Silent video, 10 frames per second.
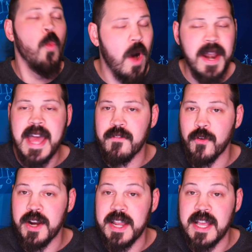
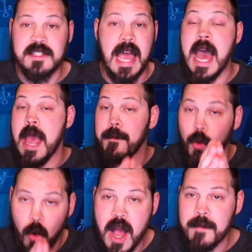whatever it is, I
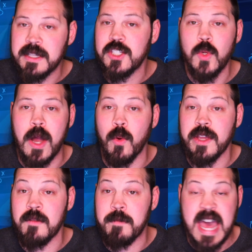promise you I will
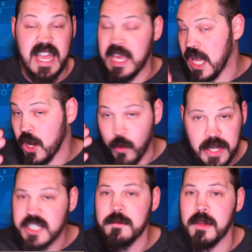get back in a
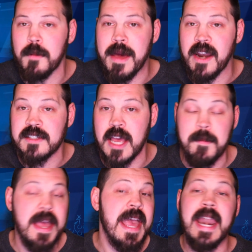reasonable amount of
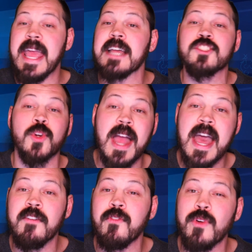time and I answer
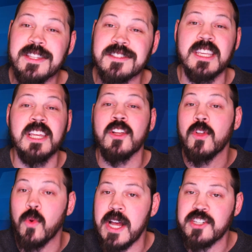every single
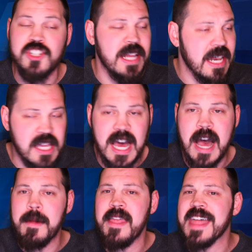question and
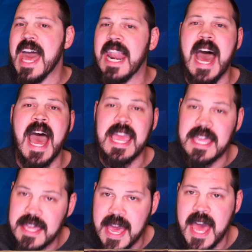comment that I
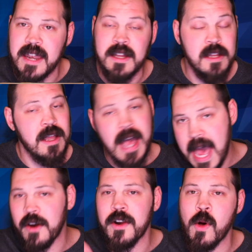get.
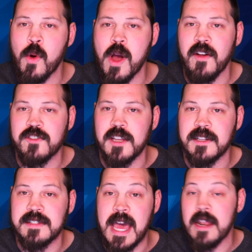I don't know who else
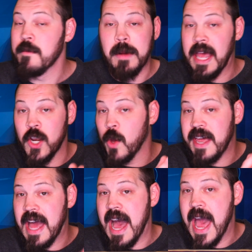does that, but I know
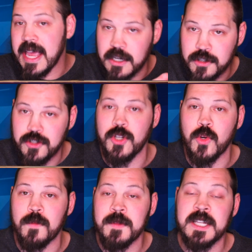that I do.